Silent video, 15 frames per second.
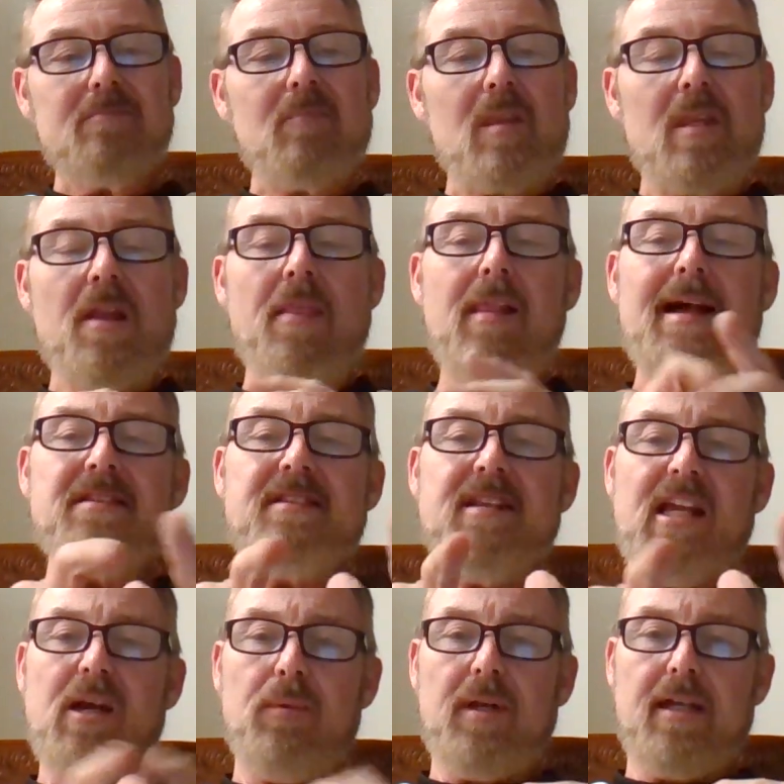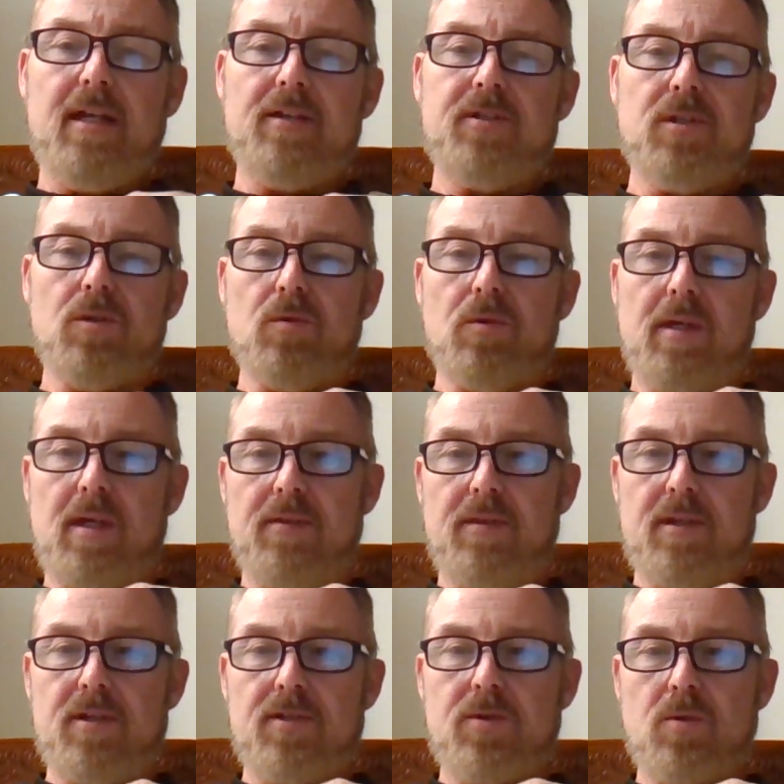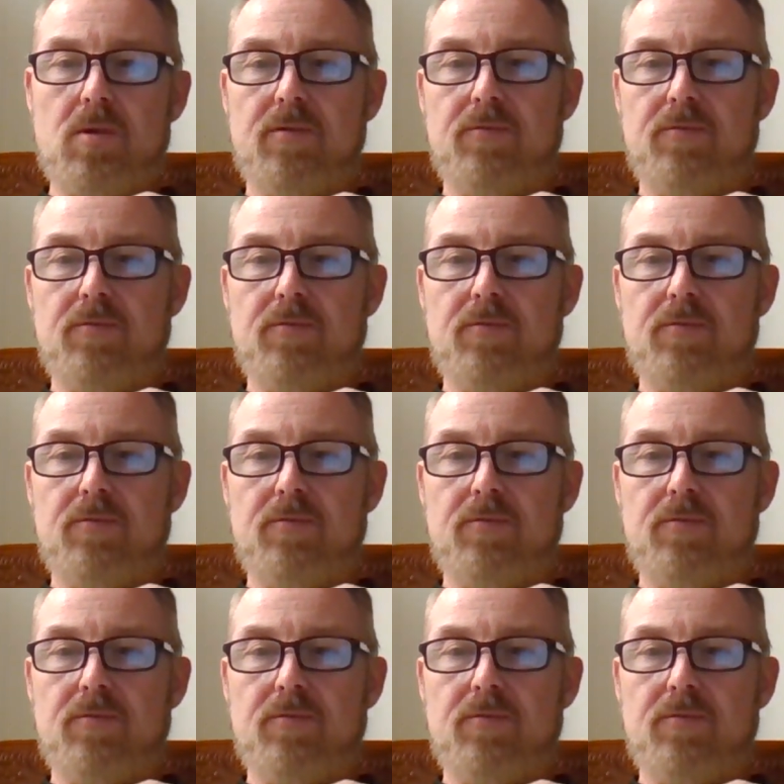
now, the last thing I want to get to in this sort of